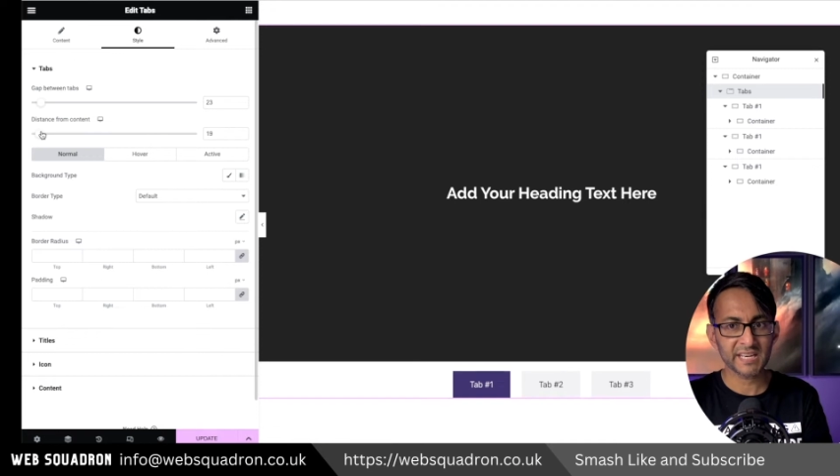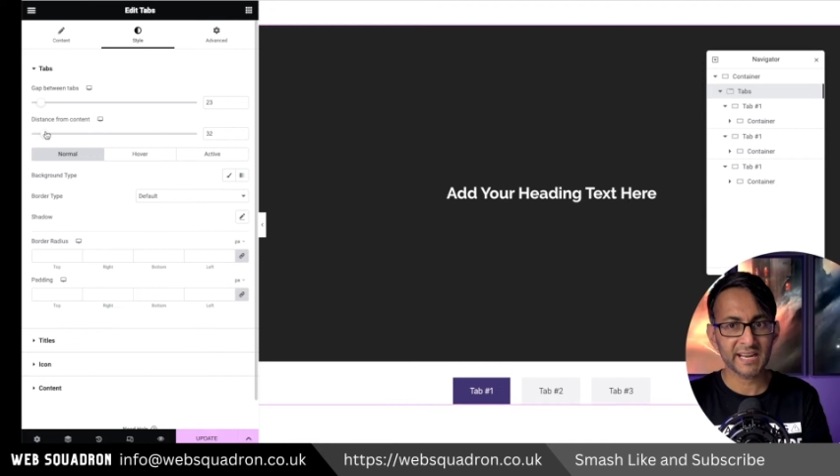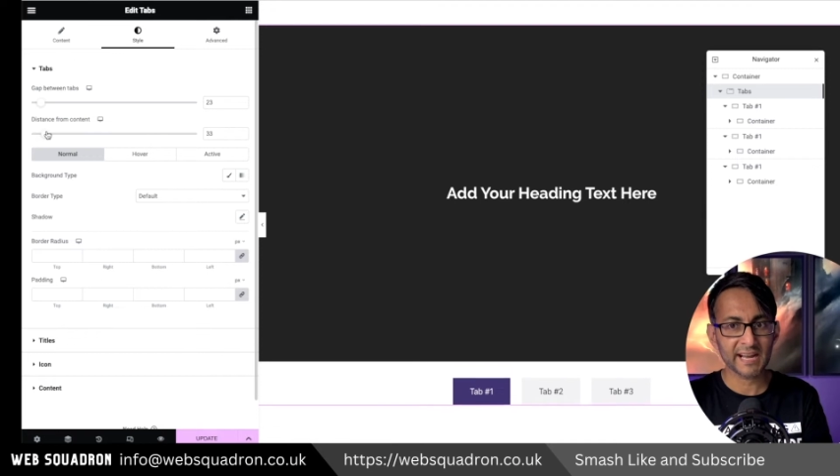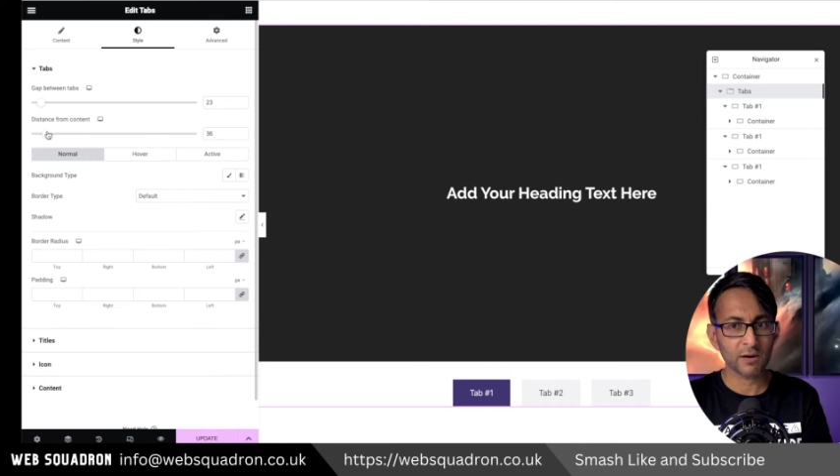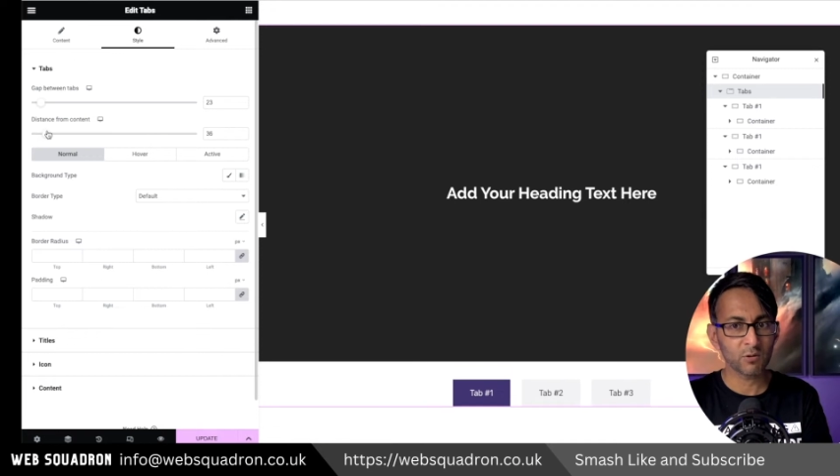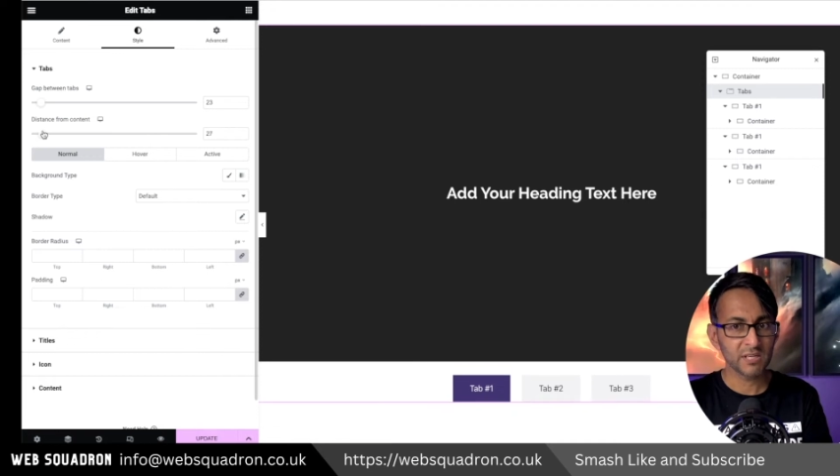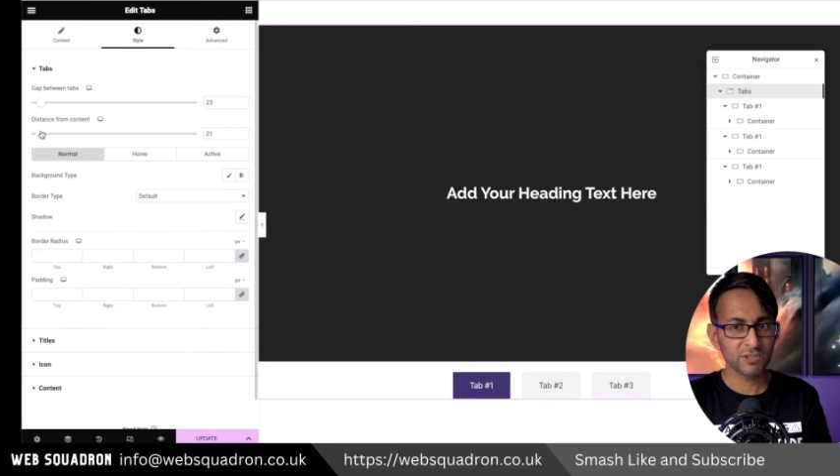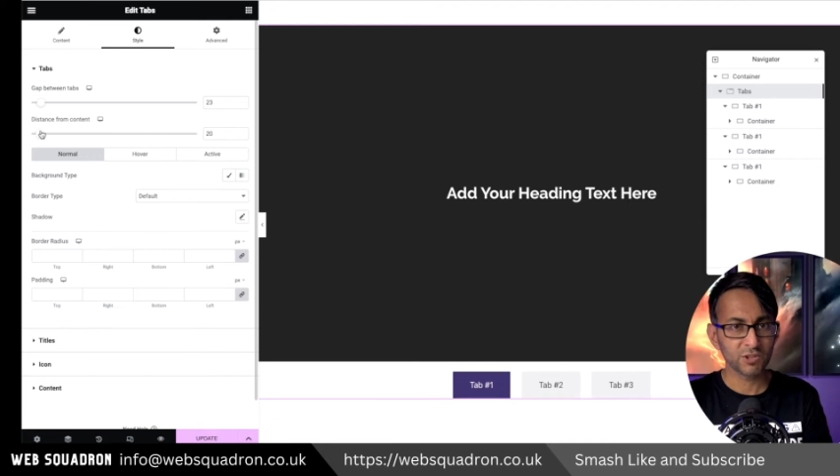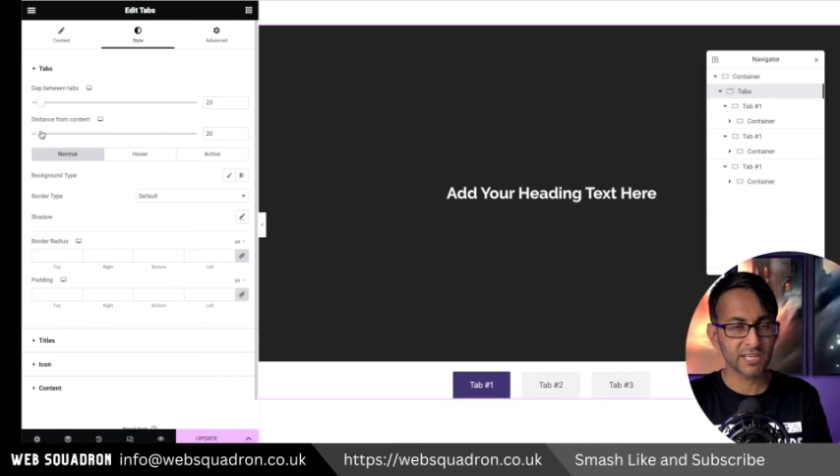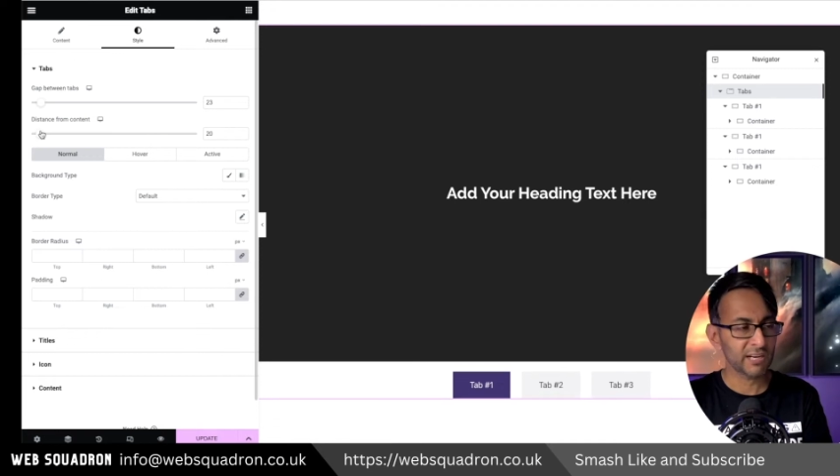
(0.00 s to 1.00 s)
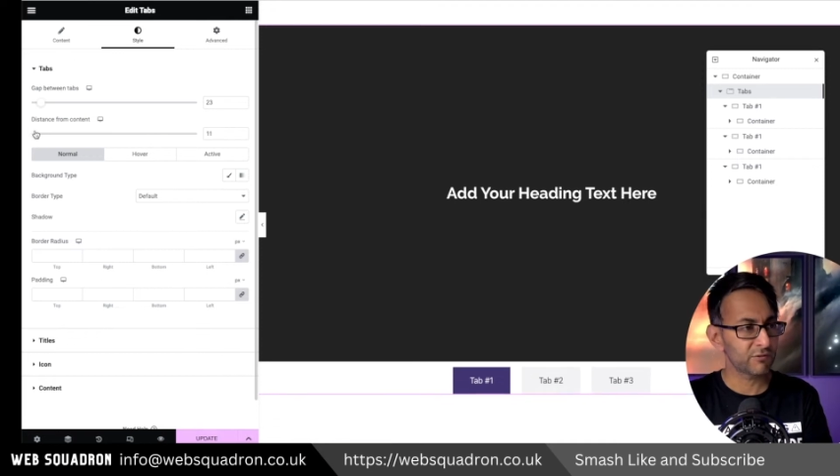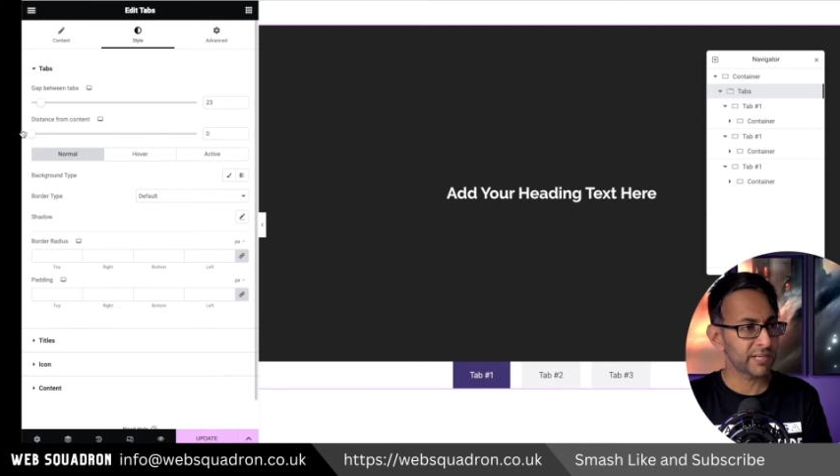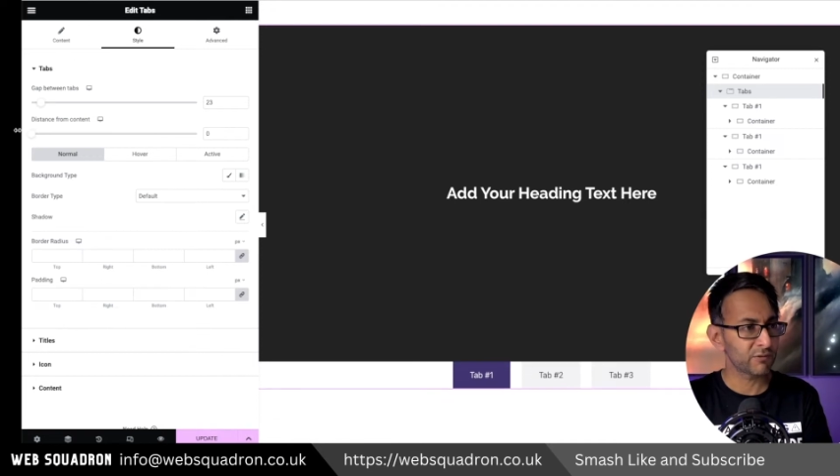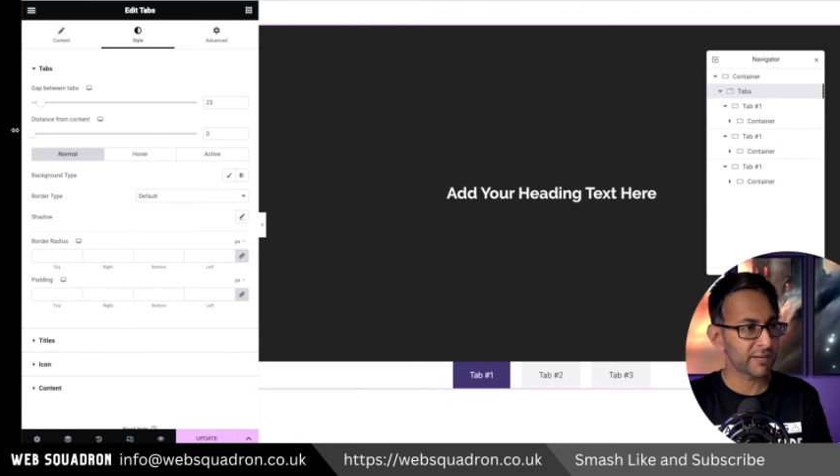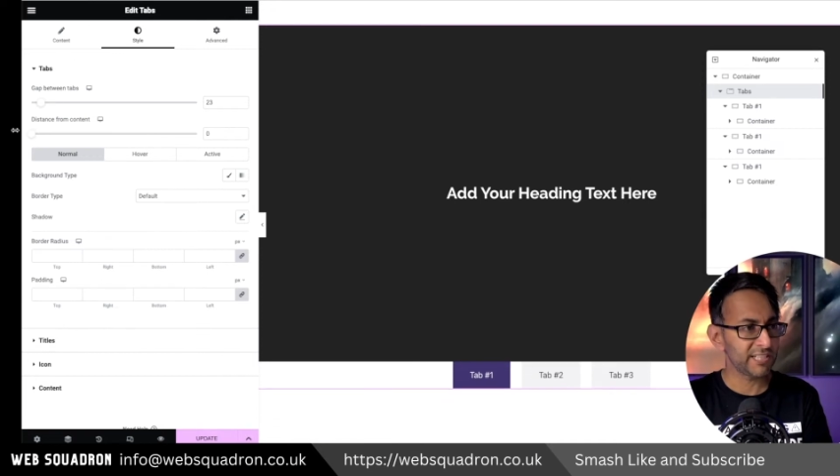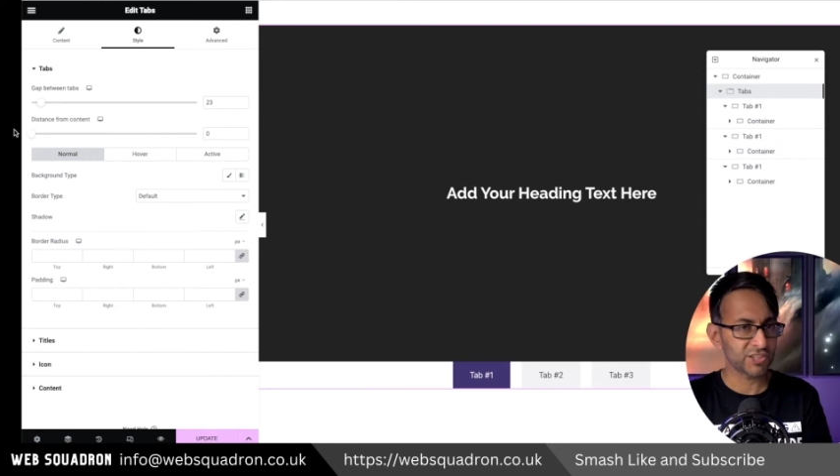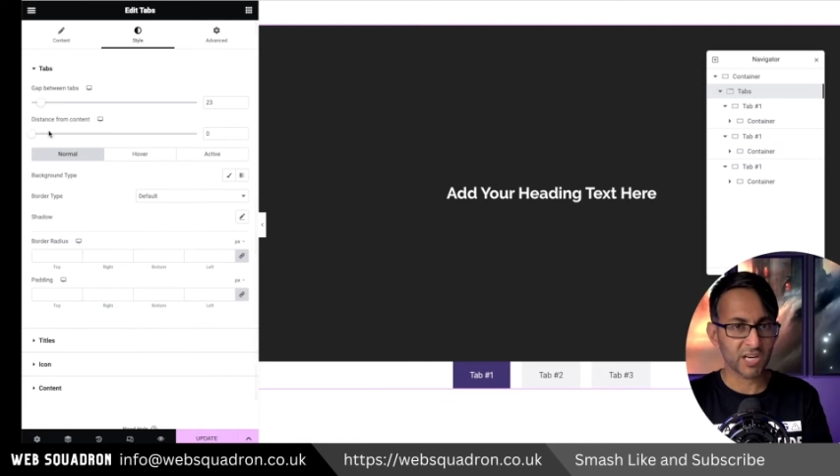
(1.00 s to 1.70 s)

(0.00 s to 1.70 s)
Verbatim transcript: how you can rearrange it.